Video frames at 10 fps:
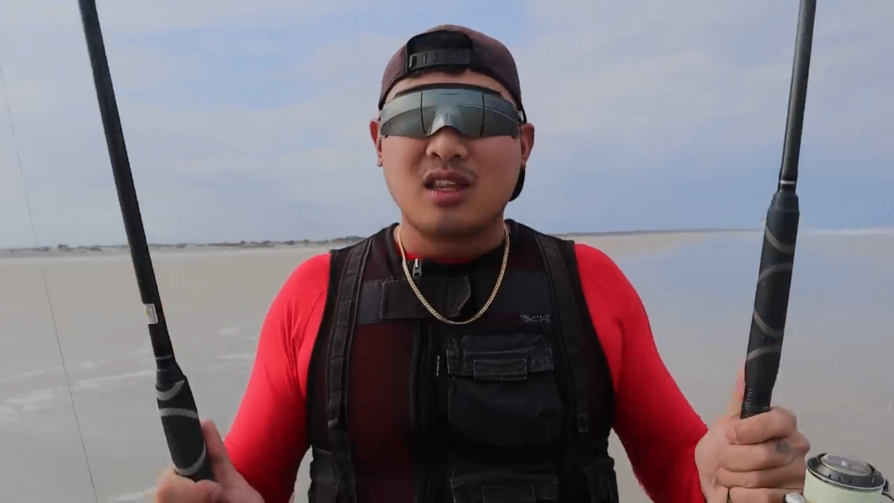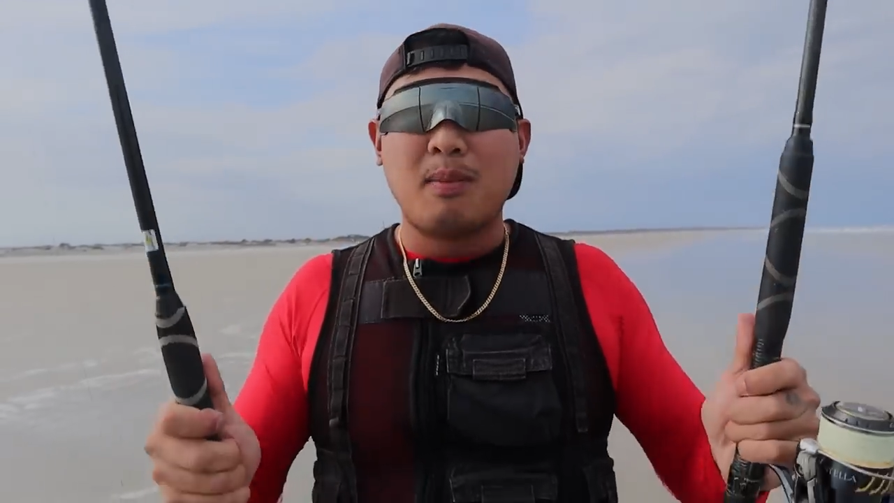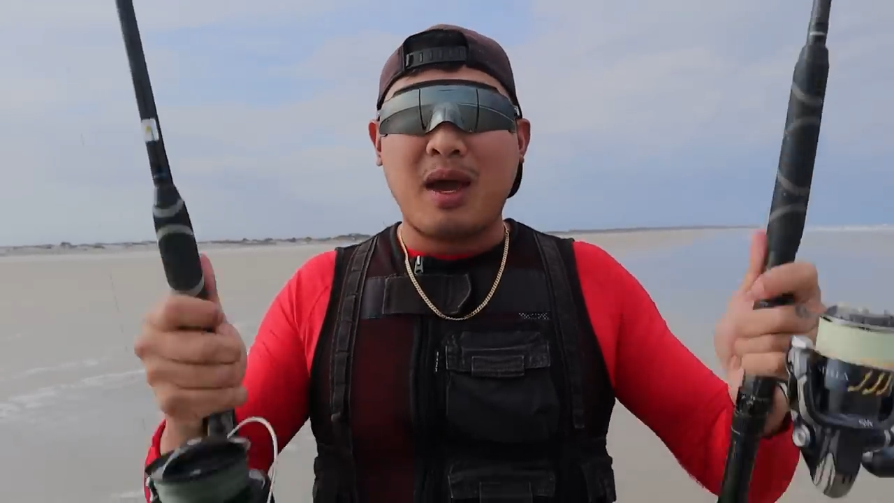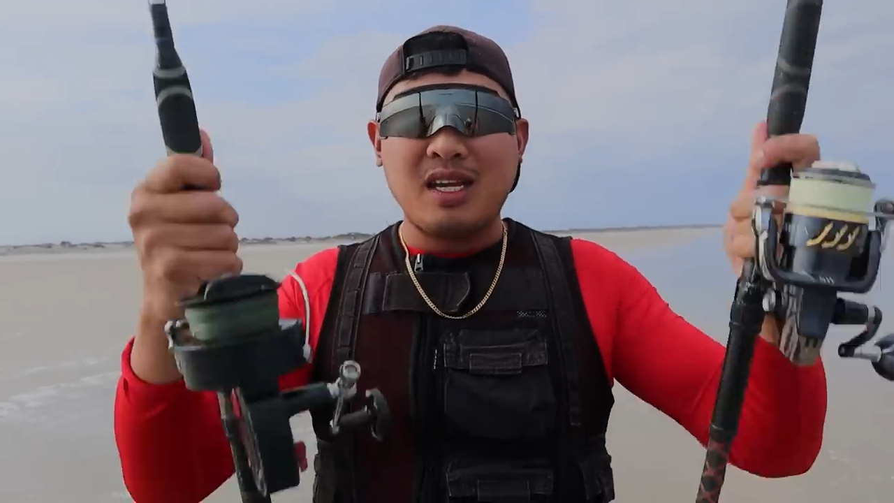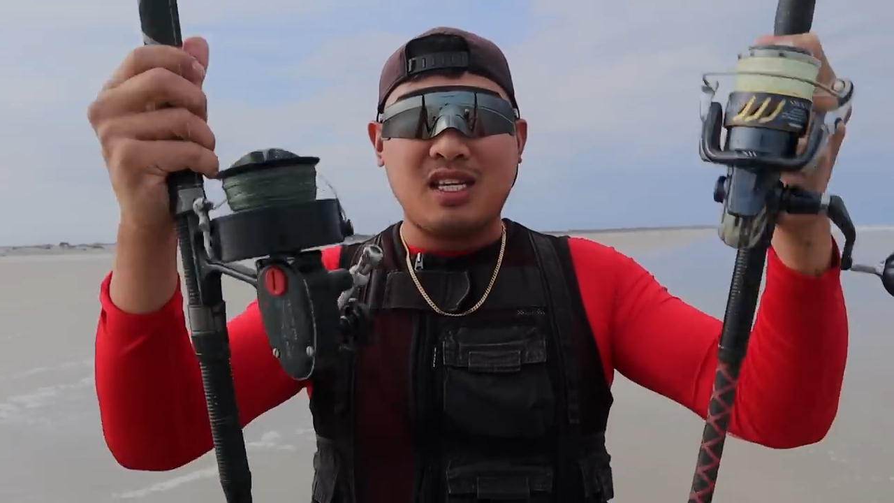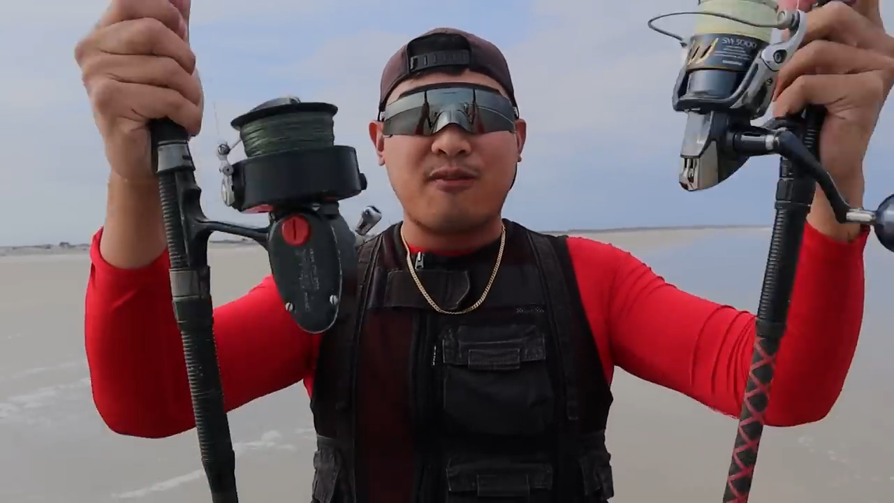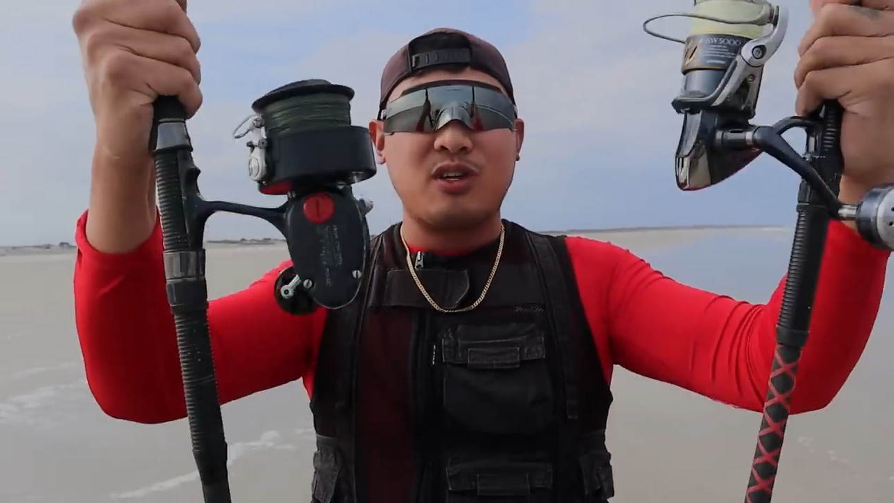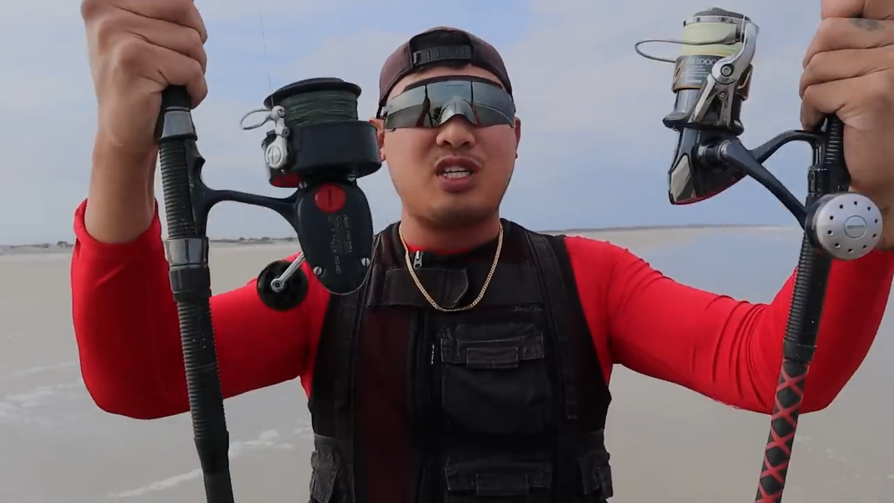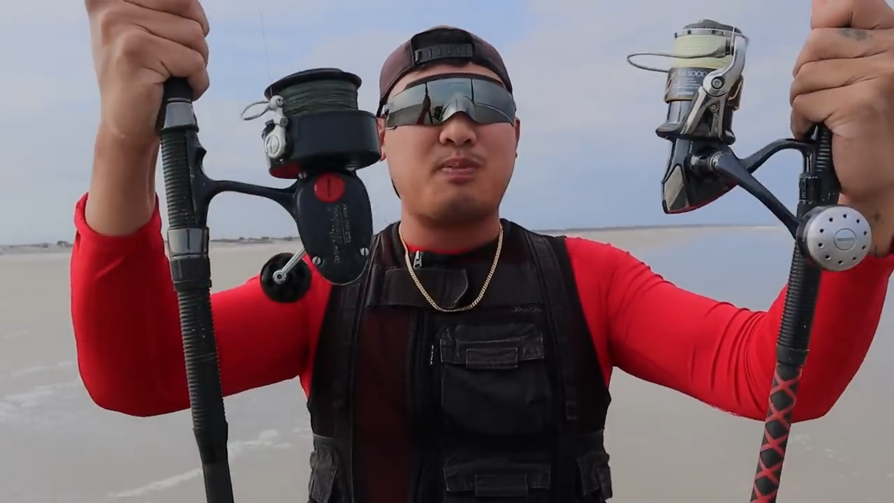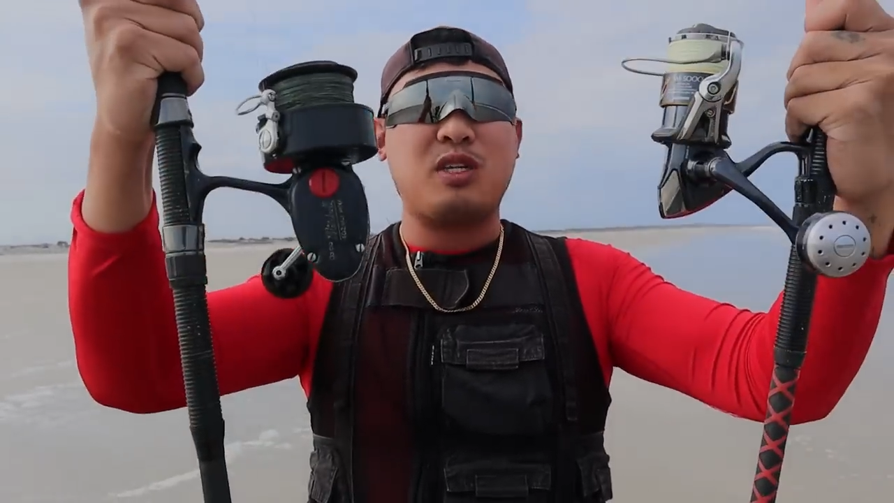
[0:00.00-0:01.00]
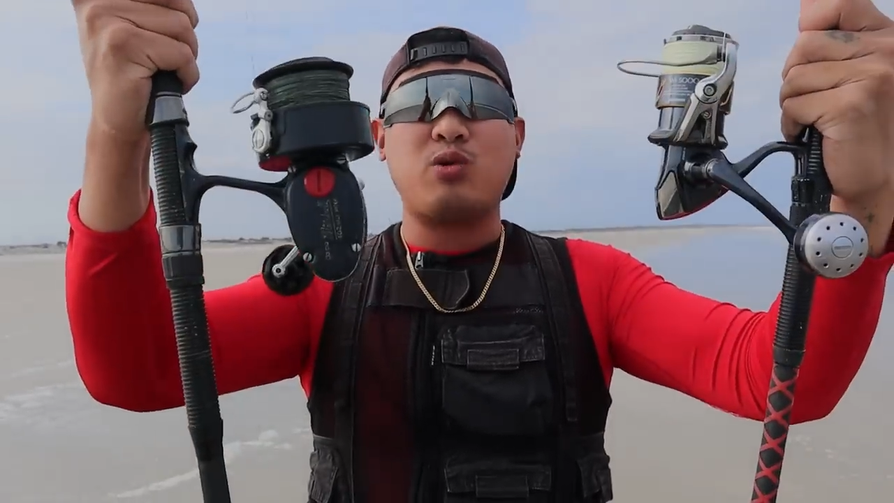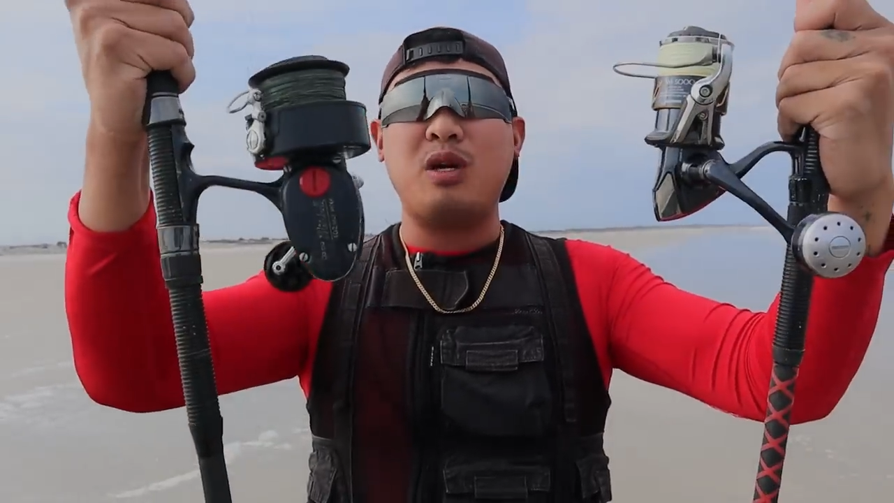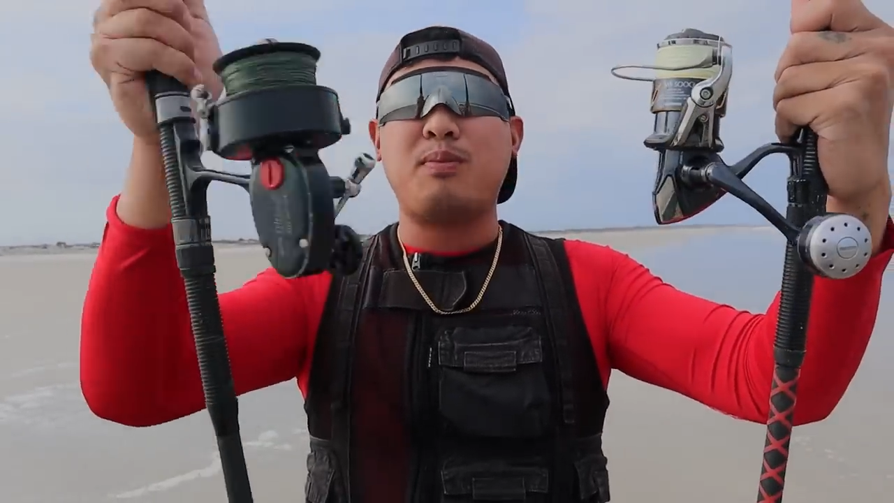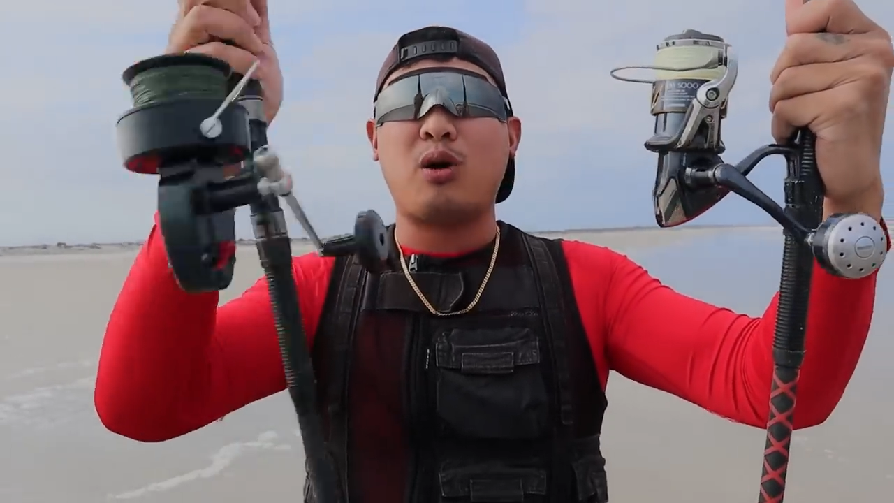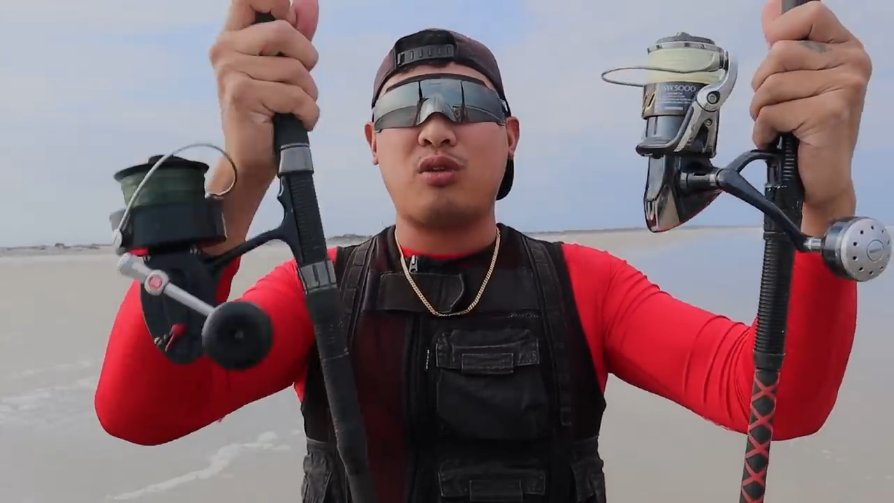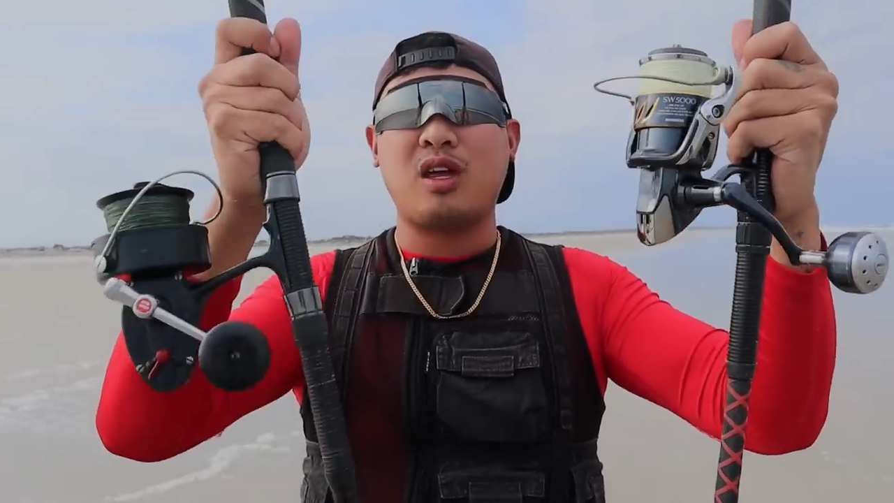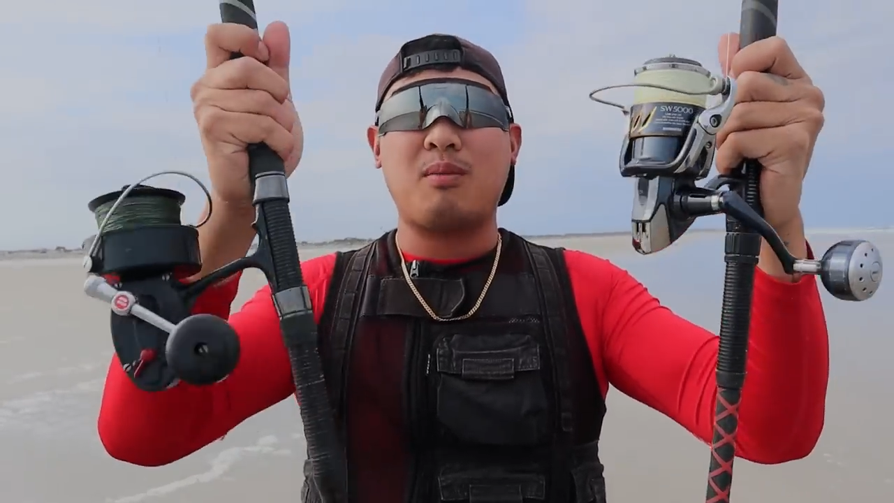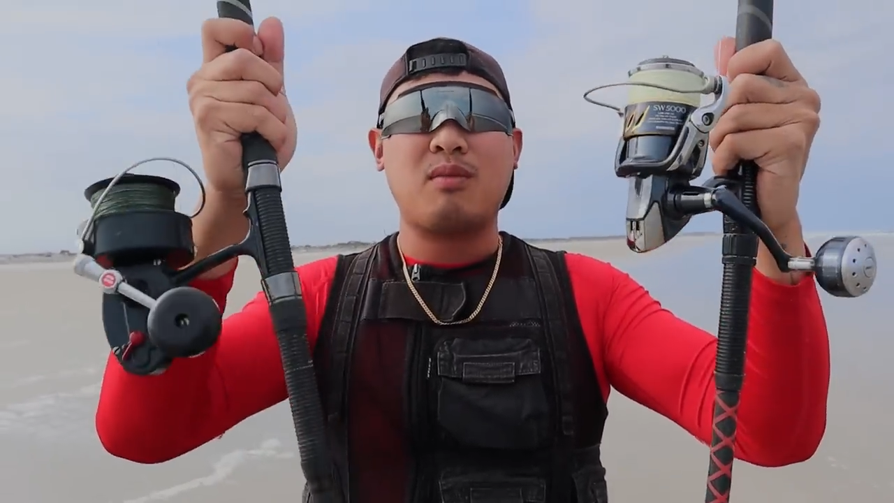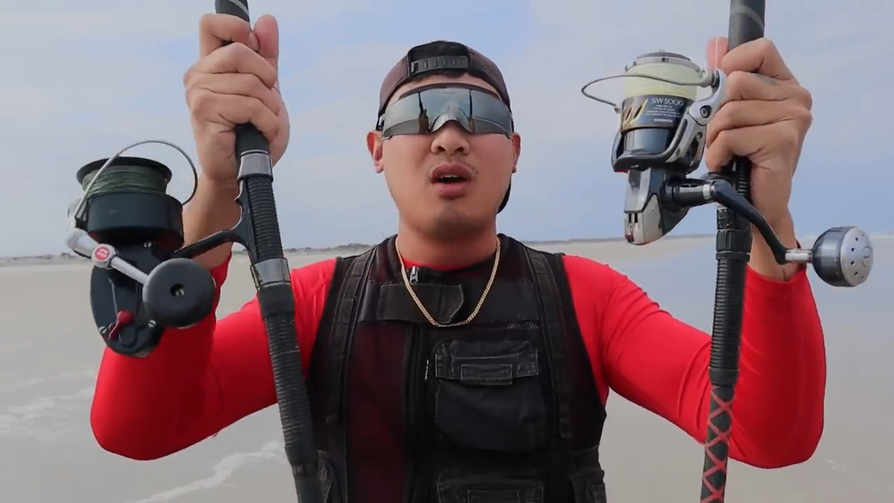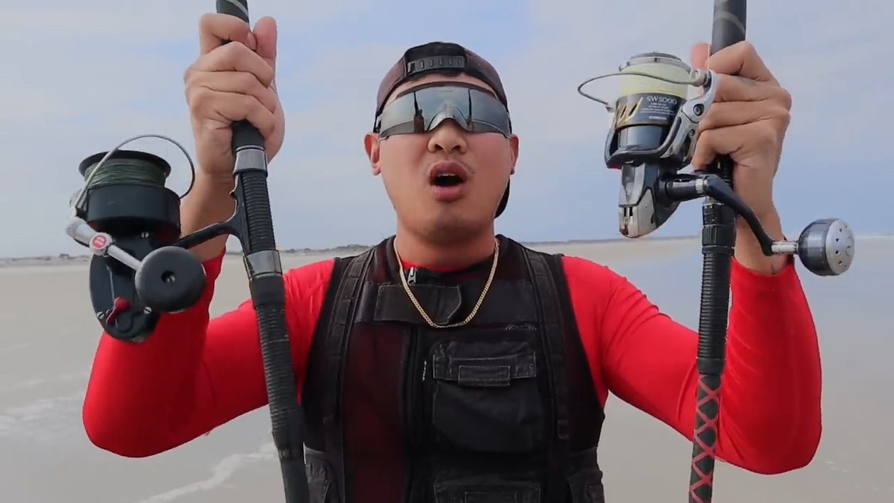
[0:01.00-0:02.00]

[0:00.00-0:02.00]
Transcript: the main differences between both of them.